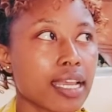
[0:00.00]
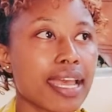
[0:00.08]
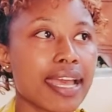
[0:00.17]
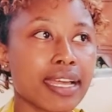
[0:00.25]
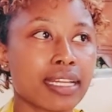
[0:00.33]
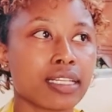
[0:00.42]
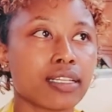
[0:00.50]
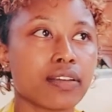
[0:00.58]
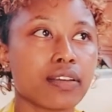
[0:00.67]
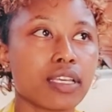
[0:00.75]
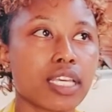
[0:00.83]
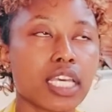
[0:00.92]
And
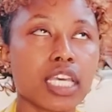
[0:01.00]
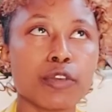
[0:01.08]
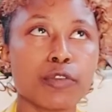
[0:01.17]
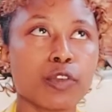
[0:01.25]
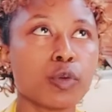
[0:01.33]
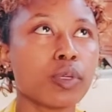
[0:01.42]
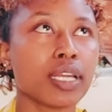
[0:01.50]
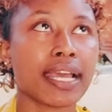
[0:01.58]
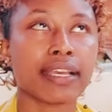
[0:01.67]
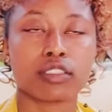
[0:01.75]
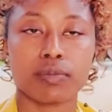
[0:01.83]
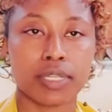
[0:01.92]
if you would
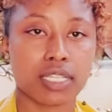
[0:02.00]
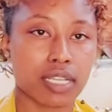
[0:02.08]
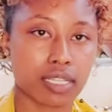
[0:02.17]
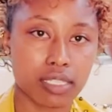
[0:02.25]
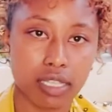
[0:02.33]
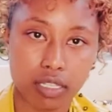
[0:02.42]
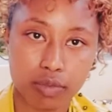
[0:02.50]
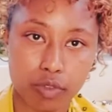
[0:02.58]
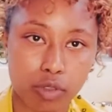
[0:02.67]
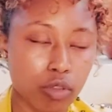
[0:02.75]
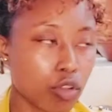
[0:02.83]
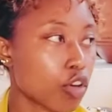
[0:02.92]
like to be
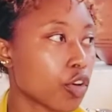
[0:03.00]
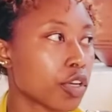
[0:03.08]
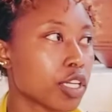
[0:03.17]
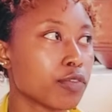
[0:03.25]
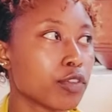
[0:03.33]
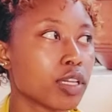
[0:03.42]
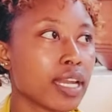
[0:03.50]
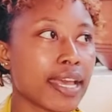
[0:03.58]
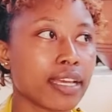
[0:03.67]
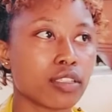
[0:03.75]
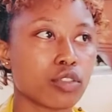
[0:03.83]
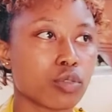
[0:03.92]
successful, or if you'd
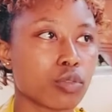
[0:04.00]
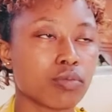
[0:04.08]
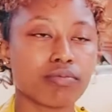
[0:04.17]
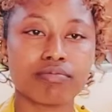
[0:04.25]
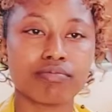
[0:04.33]
like to,